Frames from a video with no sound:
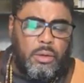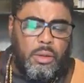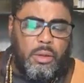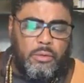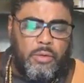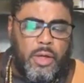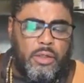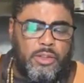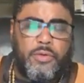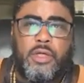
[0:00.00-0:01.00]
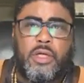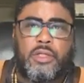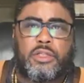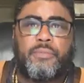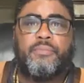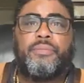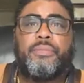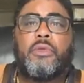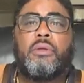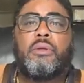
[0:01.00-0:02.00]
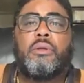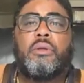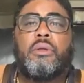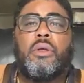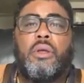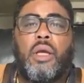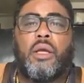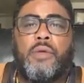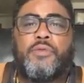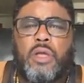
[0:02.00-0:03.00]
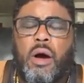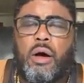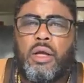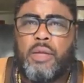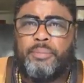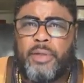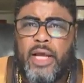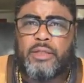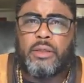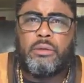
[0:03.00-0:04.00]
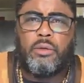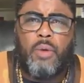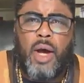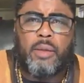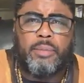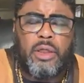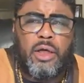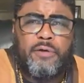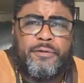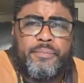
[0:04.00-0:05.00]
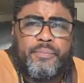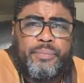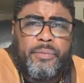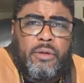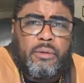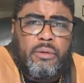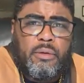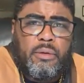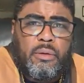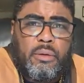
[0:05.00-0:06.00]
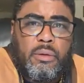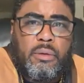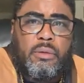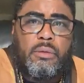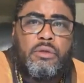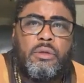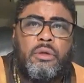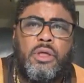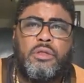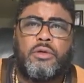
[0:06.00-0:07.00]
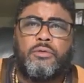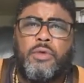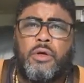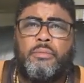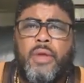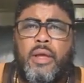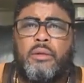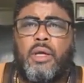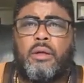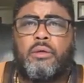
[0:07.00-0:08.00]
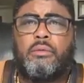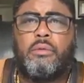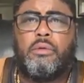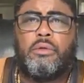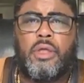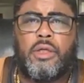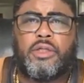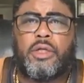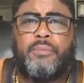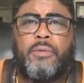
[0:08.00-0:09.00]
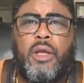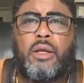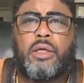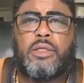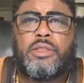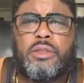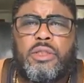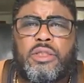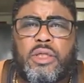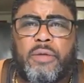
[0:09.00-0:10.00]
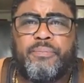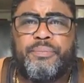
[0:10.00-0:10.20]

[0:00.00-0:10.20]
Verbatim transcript: right, let's read this. Yeah, it was called Implanted, the water, beloved. See, these are real men that are diligent and consistent.